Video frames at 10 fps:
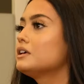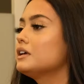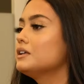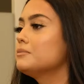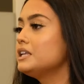
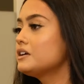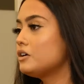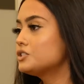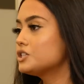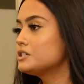In many
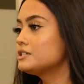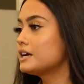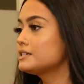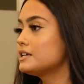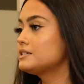cultures,
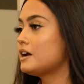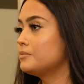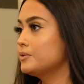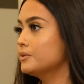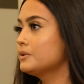sex is
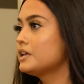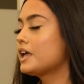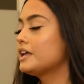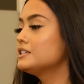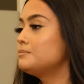taboo,
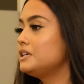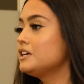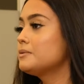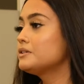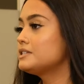and speaking
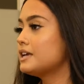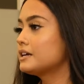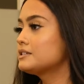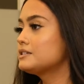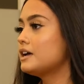about
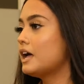sex to